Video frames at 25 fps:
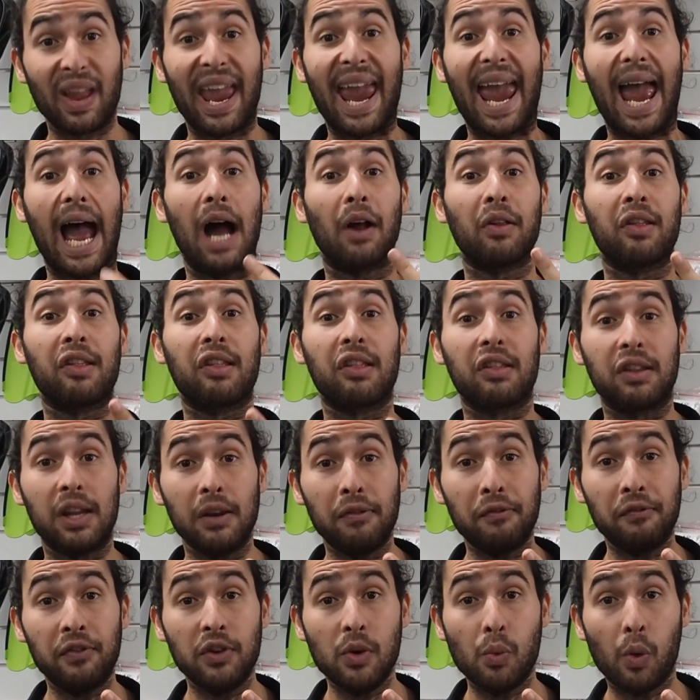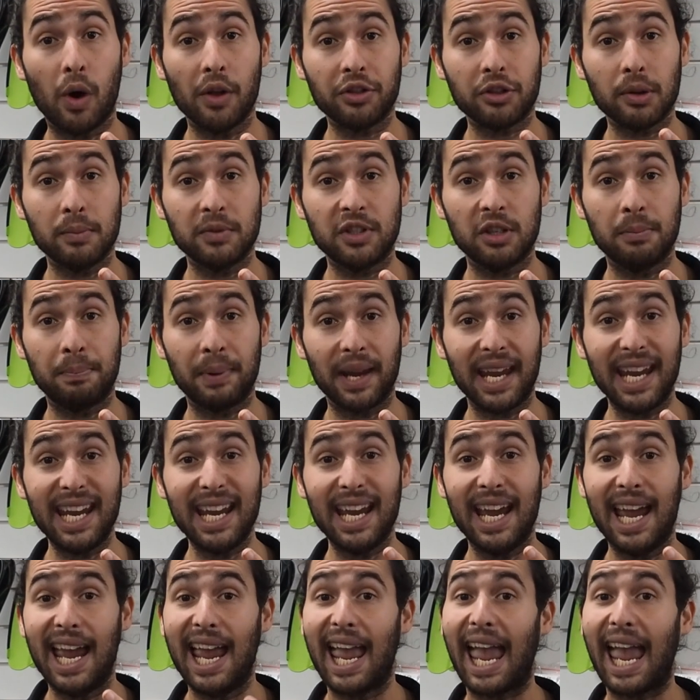how stiff you want them to be,